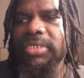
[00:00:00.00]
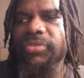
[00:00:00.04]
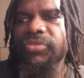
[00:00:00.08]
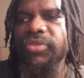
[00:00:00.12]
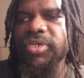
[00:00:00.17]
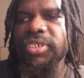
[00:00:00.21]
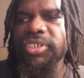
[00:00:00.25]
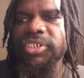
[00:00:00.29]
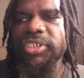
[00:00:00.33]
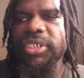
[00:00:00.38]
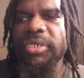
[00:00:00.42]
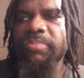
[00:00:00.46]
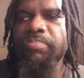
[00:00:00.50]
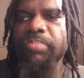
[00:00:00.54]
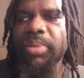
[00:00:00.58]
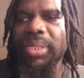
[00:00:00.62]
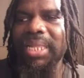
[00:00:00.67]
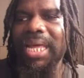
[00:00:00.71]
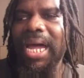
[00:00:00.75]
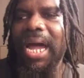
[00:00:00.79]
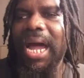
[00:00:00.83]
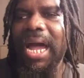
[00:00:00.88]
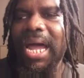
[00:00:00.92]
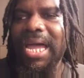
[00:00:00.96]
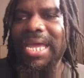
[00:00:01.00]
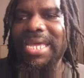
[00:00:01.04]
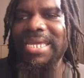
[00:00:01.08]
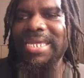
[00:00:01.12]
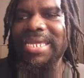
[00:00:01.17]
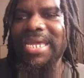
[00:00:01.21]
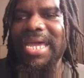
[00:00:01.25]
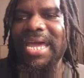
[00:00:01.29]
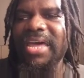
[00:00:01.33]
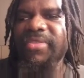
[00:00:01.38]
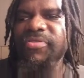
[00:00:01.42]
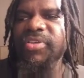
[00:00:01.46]
the supply
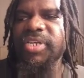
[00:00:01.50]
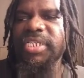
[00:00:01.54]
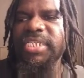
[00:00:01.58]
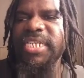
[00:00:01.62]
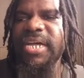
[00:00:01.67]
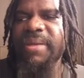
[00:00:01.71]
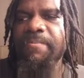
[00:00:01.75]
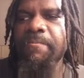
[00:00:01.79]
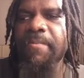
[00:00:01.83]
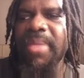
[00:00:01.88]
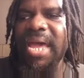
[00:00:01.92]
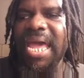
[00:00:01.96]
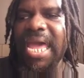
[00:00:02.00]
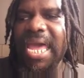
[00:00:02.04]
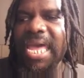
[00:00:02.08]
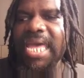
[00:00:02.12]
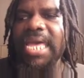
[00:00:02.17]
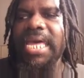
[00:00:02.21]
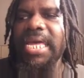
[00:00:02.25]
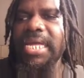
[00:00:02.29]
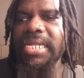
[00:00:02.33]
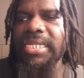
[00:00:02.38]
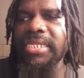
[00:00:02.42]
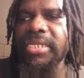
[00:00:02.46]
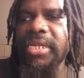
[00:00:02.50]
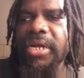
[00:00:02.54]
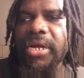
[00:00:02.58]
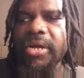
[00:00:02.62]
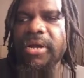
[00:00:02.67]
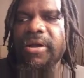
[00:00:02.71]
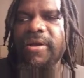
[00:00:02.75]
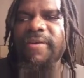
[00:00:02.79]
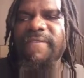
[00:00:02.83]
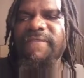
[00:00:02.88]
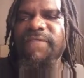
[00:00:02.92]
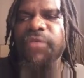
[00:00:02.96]
and the demand
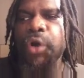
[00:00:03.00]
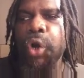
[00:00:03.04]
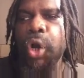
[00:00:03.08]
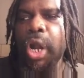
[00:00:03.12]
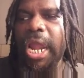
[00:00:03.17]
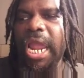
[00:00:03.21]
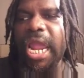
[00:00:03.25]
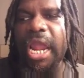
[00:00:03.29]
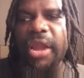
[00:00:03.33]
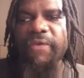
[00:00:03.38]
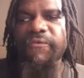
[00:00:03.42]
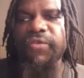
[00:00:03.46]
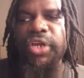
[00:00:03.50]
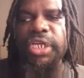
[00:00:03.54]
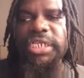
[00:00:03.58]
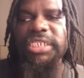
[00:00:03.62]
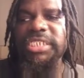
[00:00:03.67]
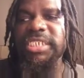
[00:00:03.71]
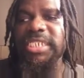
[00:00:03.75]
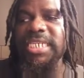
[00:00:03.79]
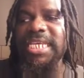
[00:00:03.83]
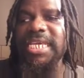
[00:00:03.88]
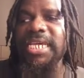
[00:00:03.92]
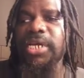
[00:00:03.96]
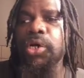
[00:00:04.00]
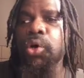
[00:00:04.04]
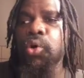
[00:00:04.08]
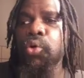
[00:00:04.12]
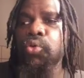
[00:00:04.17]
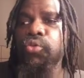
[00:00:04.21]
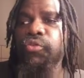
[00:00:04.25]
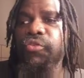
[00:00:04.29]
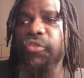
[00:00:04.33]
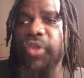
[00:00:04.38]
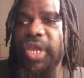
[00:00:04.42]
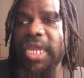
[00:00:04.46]
for every
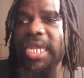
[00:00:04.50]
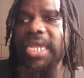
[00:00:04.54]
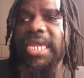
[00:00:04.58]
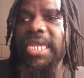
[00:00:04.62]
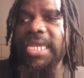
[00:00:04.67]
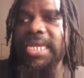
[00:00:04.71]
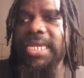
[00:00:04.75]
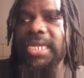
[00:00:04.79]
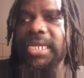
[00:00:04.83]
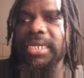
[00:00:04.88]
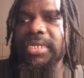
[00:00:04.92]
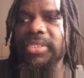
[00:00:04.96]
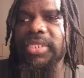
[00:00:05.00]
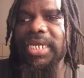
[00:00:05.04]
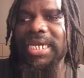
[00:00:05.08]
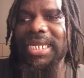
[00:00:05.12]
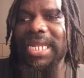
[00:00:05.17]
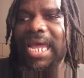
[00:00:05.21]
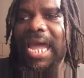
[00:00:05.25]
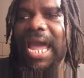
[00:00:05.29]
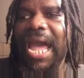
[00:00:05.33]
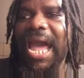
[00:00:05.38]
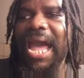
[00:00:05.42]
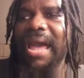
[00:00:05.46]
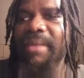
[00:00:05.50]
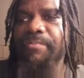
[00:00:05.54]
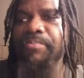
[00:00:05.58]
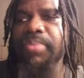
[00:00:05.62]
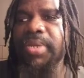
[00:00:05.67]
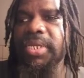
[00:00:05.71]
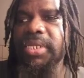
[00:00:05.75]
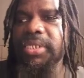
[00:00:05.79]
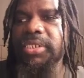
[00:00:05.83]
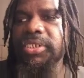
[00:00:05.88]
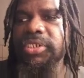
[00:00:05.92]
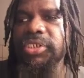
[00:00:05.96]
single thing that
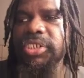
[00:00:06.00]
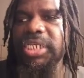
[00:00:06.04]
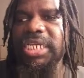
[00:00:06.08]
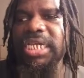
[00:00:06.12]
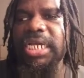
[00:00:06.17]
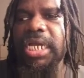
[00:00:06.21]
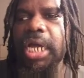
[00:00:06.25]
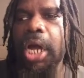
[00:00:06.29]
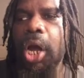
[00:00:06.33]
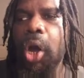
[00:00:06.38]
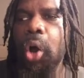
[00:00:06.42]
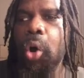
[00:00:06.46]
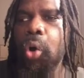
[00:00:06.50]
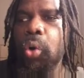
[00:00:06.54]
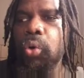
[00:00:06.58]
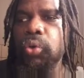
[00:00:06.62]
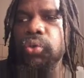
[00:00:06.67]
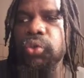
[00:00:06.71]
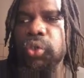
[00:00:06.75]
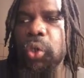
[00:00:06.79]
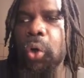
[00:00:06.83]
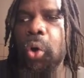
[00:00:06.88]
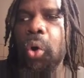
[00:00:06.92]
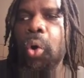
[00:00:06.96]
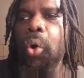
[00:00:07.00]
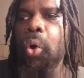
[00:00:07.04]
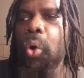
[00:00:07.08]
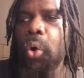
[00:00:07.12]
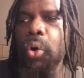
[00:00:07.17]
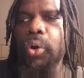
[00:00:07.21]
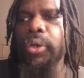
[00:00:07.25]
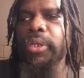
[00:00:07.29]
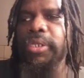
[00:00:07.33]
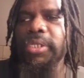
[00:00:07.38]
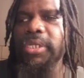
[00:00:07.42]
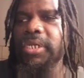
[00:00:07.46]
happens and goes
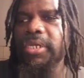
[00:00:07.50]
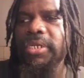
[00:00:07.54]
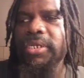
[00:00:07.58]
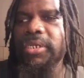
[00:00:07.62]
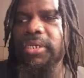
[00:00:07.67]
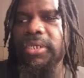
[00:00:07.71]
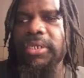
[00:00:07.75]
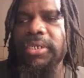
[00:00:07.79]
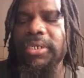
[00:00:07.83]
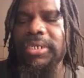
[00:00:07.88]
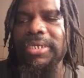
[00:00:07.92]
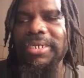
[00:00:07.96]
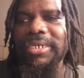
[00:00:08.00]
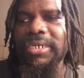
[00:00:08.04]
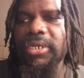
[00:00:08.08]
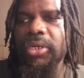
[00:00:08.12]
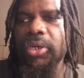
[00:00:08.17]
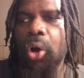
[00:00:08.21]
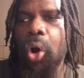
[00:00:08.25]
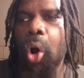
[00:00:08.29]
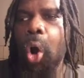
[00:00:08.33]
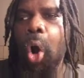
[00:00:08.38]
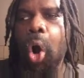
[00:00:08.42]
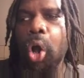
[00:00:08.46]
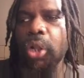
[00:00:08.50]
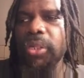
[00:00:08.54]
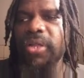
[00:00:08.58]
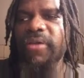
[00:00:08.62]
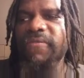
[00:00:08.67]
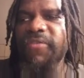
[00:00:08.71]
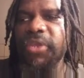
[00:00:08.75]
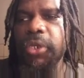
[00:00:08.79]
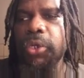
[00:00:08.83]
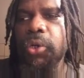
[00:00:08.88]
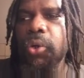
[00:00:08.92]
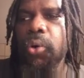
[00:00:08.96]
on. All
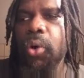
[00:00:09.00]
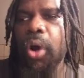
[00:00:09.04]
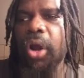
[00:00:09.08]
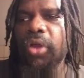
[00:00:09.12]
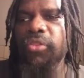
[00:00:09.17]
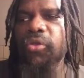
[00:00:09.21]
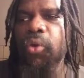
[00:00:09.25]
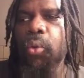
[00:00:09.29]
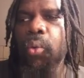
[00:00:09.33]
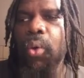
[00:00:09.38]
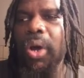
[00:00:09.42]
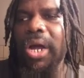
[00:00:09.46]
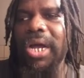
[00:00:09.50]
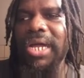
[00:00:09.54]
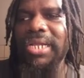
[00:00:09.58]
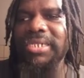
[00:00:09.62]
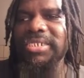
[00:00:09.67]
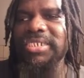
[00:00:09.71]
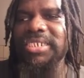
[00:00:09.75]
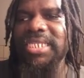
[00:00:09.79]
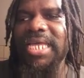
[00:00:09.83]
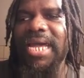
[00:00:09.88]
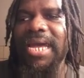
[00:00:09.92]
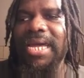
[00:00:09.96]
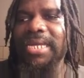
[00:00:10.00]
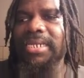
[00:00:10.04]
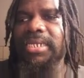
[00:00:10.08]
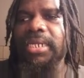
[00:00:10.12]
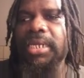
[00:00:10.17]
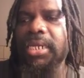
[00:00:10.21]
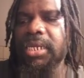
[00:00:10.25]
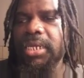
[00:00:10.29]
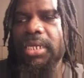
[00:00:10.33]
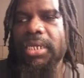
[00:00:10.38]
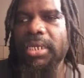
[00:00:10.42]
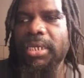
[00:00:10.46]
of you are the ones
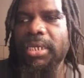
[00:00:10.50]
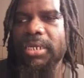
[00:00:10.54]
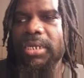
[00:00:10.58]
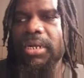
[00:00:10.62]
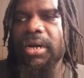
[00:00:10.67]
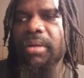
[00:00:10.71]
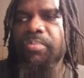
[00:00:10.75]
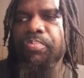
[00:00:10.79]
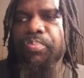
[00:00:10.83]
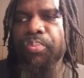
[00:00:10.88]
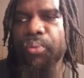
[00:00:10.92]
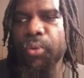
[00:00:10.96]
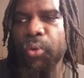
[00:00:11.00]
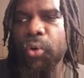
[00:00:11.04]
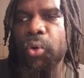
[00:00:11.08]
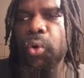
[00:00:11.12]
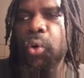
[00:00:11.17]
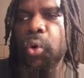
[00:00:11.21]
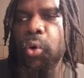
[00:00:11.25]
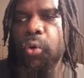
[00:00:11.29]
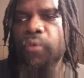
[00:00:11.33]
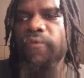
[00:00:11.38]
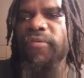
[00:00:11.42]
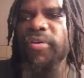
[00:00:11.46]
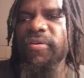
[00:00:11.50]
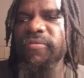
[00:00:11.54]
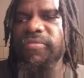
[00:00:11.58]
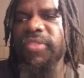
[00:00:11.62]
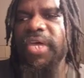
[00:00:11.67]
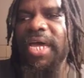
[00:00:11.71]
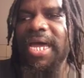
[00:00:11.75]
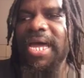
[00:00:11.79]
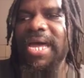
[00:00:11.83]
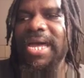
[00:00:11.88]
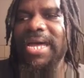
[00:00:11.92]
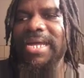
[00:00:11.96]
that approve of
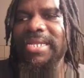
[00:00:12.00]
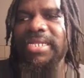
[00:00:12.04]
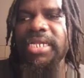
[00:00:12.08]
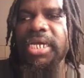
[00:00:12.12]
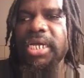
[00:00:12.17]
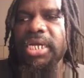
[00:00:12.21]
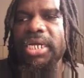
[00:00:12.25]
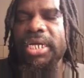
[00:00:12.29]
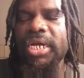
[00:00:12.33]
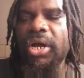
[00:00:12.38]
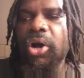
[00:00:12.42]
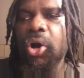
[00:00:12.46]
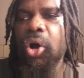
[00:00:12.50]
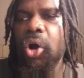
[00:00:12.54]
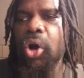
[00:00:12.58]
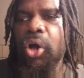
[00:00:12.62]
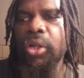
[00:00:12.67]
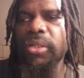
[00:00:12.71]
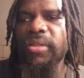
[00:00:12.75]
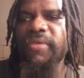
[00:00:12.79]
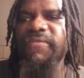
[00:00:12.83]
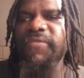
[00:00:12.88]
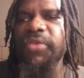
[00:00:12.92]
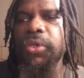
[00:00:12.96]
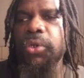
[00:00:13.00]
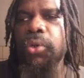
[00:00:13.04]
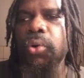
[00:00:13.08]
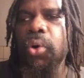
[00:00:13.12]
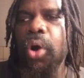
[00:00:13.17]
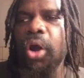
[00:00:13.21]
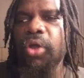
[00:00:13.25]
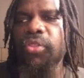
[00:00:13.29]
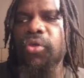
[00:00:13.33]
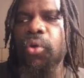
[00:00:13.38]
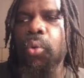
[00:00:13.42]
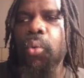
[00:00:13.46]
that. All of
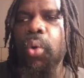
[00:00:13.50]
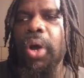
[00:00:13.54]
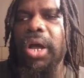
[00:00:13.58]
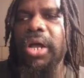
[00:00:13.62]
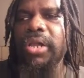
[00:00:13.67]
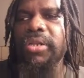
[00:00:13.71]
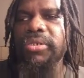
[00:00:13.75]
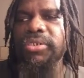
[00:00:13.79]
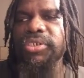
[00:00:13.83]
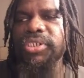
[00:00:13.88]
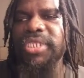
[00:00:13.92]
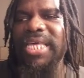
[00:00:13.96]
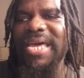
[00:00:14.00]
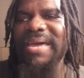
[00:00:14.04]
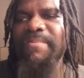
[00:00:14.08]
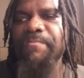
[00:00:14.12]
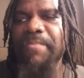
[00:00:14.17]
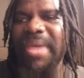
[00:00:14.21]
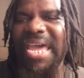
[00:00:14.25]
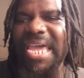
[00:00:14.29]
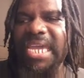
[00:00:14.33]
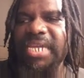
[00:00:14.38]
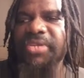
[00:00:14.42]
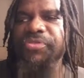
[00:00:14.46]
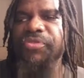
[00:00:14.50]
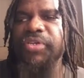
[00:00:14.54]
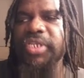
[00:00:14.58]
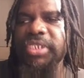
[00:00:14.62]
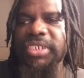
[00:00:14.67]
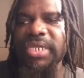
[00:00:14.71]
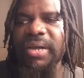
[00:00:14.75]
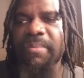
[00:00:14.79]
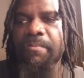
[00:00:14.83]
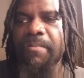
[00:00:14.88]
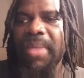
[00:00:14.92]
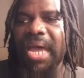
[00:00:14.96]
you are the ones that make the
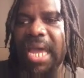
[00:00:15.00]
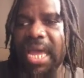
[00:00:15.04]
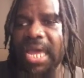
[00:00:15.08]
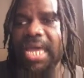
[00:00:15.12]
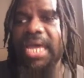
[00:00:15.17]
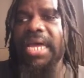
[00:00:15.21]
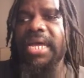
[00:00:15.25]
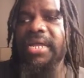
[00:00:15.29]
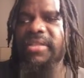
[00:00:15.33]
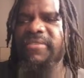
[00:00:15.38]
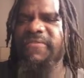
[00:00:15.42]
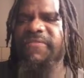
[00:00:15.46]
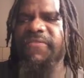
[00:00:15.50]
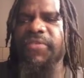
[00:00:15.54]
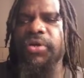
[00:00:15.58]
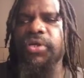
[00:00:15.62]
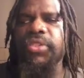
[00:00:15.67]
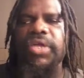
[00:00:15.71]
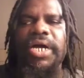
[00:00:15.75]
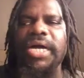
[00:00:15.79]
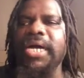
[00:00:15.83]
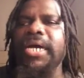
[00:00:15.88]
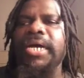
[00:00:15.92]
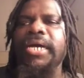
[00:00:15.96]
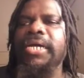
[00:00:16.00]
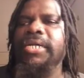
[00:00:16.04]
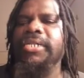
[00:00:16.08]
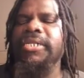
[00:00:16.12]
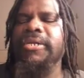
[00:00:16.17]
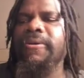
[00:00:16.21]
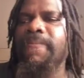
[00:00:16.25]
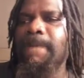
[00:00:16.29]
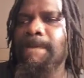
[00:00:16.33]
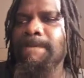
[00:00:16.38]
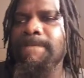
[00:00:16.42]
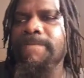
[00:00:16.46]
demand for
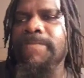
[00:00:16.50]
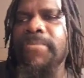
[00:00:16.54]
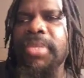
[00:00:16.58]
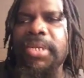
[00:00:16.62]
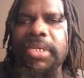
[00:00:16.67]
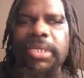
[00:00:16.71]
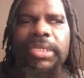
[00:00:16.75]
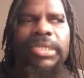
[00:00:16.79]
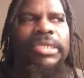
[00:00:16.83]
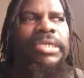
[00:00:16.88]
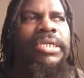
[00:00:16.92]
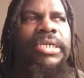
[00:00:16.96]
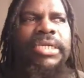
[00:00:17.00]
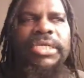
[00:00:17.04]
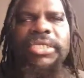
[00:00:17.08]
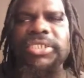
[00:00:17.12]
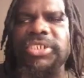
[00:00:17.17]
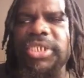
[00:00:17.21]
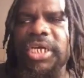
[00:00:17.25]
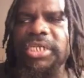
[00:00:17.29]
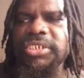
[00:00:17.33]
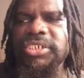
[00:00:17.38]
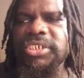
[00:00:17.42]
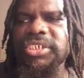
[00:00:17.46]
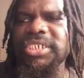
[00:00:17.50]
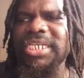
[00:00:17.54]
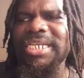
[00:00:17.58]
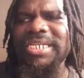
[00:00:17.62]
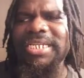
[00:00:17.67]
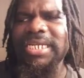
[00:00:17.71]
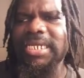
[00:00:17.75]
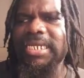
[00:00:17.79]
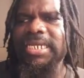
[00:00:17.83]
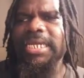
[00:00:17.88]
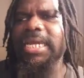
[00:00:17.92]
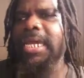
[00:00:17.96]
that. Such as
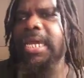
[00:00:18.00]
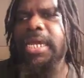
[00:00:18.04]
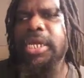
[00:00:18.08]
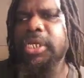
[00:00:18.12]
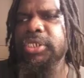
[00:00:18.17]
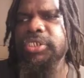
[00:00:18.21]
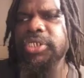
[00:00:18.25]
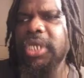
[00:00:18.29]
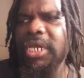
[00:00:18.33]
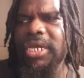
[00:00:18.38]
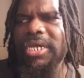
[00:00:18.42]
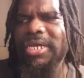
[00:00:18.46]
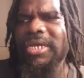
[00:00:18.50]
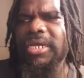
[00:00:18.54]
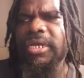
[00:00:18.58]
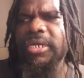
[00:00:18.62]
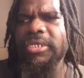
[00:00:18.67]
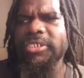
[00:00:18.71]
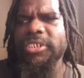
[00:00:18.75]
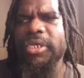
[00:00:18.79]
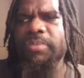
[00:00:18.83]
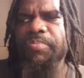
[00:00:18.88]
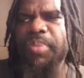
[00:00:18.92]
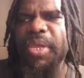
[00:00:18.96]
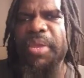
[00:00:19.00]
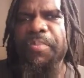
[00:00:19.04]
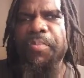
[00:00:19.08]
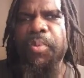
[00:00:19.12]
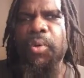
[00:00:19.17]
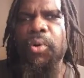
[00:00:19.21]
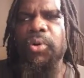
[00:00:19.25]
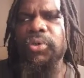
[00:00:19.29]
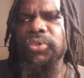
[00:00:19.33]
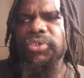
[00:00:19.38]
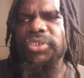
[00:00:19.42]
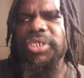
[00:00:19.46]
in the case, some
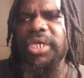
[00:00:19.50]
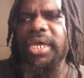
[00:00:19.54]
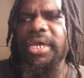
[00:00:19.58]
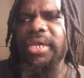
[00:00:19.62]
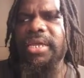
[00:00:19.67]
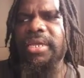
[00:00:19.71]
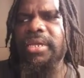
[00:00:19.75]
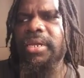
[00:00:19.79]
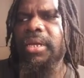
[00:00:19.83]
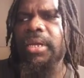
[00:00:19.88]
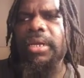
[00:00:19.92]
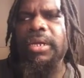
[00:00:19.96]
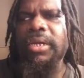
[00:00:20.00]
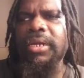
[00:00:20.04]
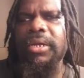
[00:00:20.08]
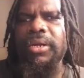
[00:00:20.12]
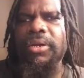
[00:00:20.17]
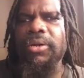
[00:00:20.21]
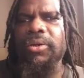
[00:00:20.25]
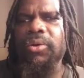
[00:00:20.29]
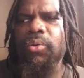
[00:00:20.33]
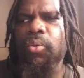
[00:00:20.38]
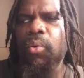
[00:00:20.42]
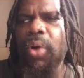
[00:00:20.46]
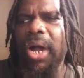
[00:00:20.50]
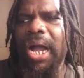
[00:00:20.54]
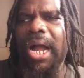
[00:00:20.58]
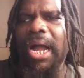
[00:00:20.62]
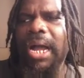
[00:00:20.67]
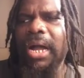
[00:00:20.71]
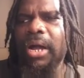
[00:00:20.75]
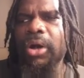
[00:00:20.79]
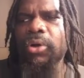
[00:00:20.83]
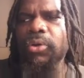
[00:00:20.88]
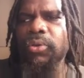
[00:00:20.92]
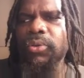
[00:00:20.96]
people will say,
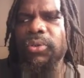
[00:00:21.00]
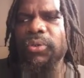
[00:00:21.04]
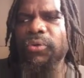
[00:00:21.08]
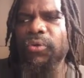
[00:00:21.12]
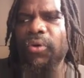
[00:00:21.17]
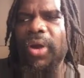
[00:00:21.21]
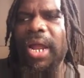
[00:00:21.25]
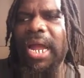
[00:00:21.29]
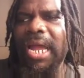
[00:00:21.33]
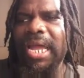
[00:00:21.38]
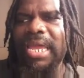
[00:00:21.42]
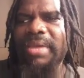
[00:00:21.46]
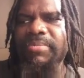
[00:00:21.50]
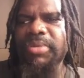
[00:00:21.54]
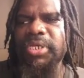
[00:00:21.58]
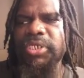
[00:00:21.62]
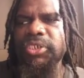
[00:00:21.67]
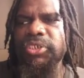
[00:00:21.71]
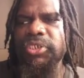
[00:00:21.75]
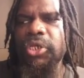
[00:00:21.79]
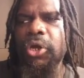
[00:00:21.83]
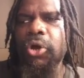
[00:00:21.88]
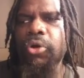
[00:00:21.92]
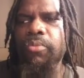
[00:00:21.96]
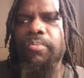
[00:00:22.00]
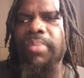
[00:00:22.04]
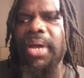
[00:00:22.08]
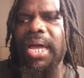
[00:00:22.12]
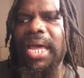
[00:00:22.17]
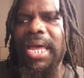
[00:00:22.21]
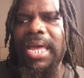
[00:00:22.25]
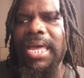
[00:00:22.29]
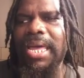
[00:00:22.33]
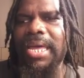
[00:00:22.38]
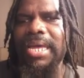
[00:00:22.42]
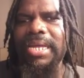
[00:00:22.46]
wow, crime is so
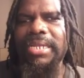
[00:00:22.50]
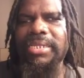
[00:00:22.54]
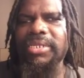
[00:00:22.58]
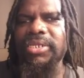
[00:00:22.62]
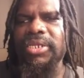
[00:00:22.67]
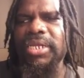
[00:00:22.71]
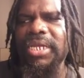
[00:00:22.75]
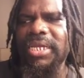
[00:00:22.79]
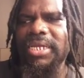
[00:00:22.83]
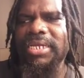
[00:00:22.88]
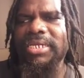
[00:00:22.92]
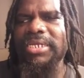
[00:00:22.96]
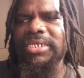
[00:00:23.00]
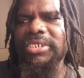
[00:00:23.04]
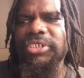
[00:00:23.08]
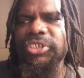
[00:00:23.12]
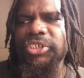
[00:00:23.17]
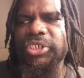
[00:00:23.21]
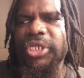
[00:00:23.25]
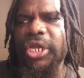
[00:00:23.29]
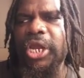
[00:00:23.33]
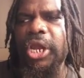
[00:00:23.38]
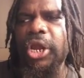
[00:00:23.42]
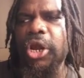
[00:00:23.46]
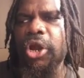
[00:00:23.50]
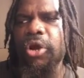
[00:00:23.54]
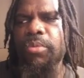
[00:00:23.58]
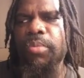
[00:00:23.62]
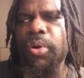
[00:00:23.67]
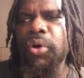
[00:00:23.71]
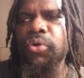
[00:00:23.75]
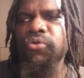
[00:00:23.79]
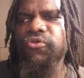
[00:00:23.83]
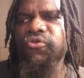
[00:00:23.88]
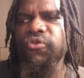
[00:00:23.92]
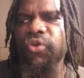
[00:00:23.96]
bad, it's
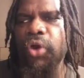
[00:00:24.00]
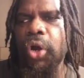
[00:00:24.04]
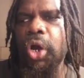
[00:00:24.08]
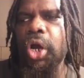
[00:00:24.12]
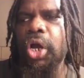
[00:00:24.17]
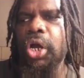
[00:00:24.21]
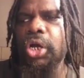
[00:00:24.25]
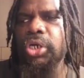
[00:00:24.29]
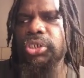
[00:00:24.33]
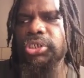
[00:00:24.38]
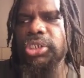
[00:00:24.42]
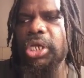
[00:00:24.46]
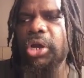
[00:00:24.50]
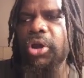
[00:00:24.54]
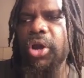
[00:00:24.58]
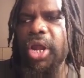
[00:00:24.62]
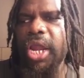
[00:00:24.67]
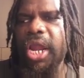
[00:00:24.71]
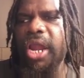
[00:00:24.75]
terrible, drugs are